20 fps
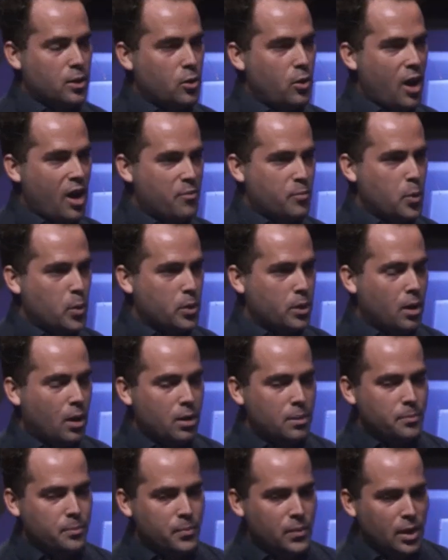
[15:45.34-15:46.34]
the graph
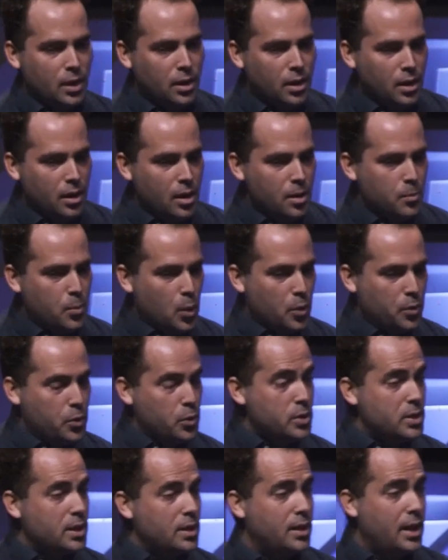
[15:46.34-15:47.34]
protocol. Both
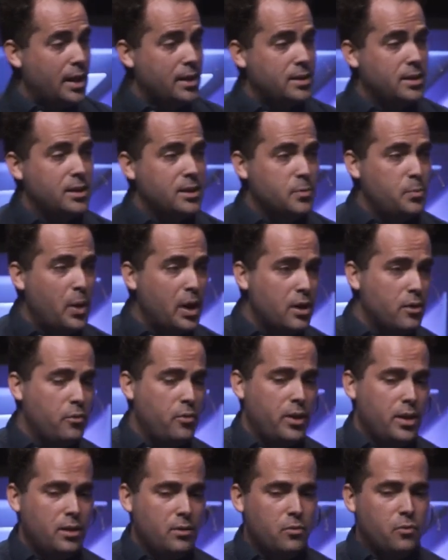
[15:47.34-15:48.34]
use cases
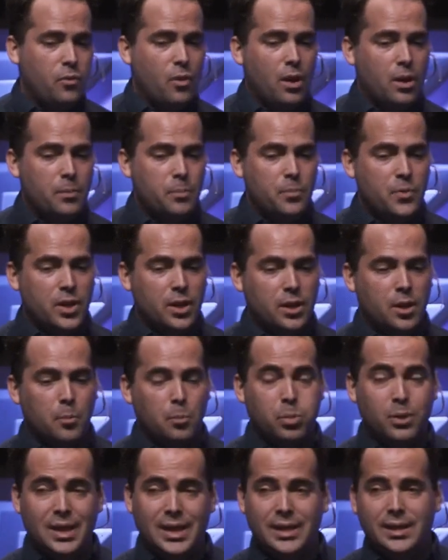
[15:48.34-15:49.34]
benefit from the
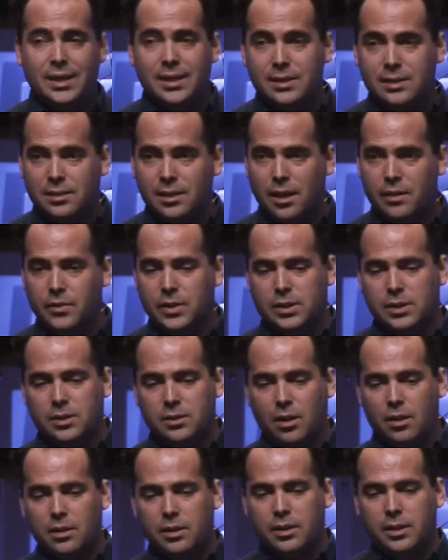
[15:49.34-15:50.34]
completeness of a
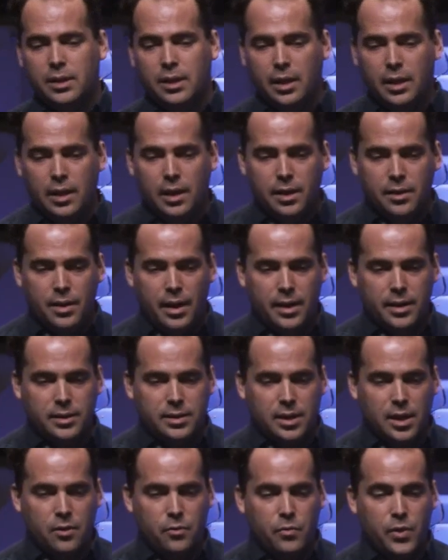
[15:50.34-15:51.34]
snark that
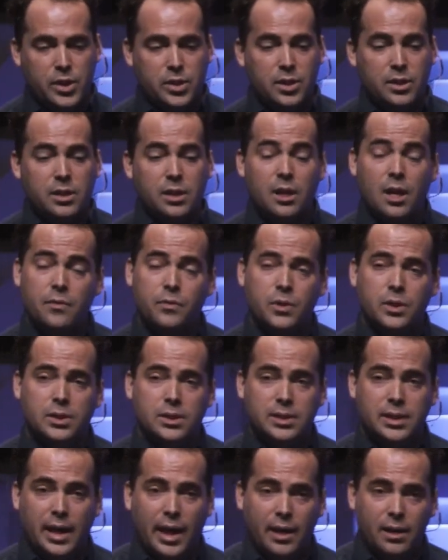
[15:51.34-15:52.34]
is efficient enough to
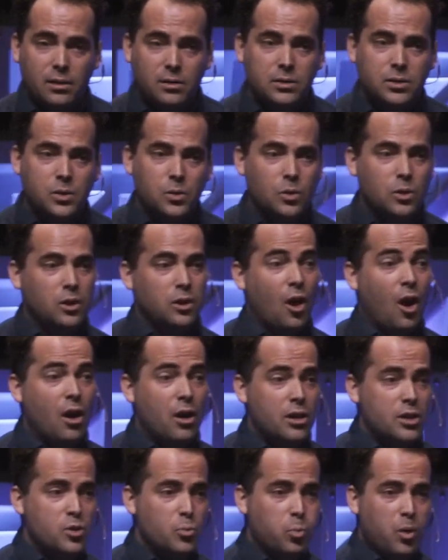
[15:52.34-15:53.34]
scale to
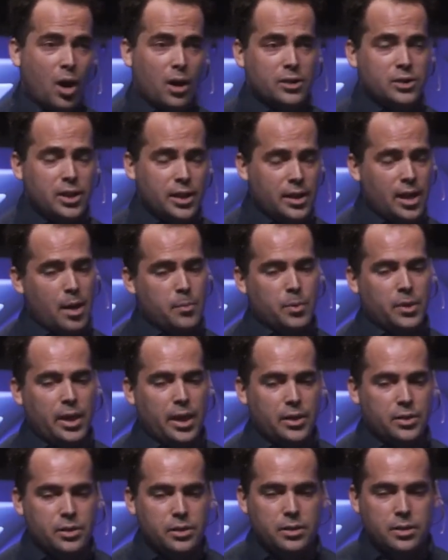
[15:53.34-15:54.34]
large blockchain
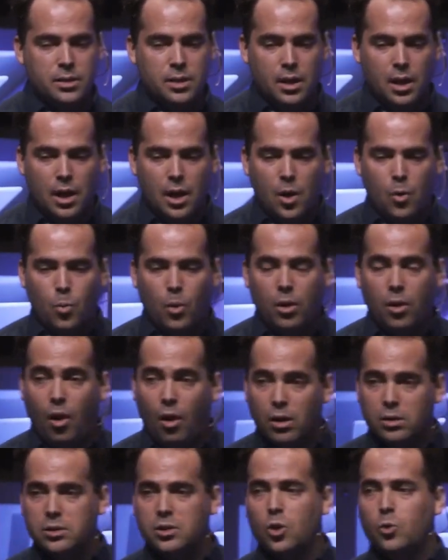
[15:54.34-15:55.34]
applications while
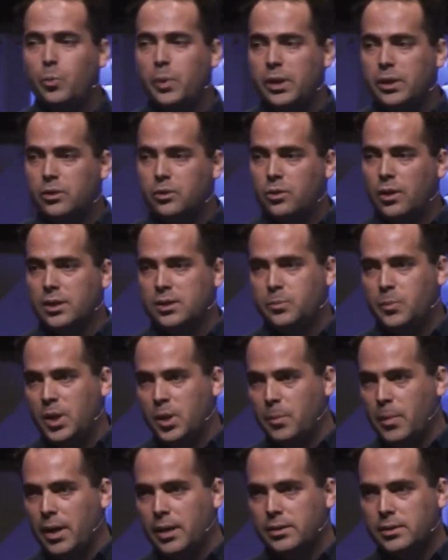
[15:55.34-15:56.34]
also being trust
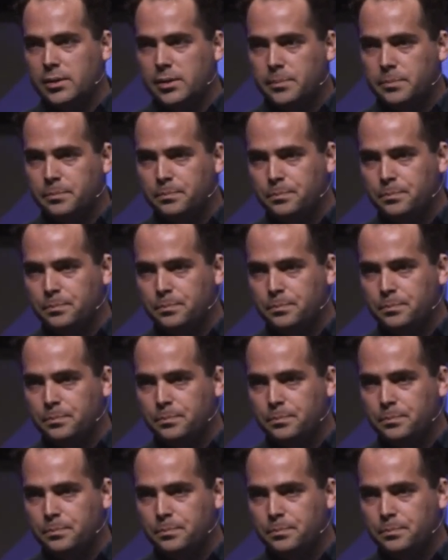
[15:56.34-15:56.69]
minimized.